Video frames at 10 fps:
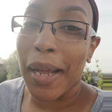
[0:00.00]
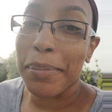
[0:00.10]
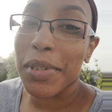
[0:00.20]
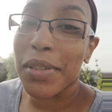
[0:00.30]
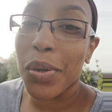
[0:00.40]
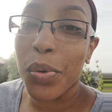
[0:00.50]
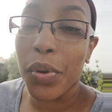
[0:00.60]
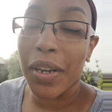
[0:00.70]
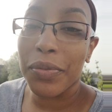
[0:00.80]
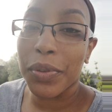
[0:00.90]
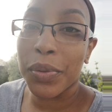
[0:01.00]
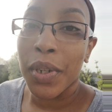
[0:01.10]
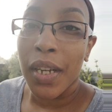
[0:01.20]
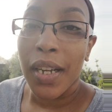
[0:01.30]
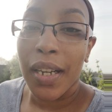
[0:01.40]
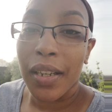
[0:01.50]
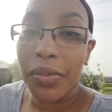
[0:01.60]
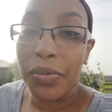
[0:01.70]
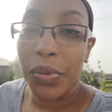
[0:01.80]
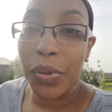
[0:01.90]
I'm just so grateful
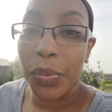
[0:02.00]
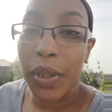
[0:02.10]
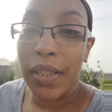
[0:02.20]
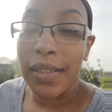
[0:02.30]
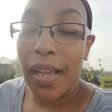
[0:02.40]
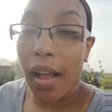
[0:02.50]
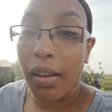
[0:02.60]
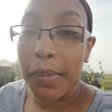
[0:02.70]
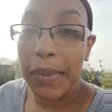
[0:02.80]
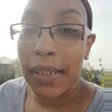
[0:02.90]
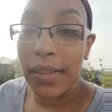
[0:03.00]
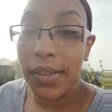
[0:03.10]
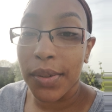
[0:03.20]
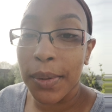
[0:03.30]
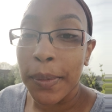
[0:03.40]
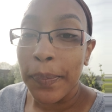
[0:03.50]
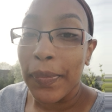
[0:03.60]
for what he's calling me to do.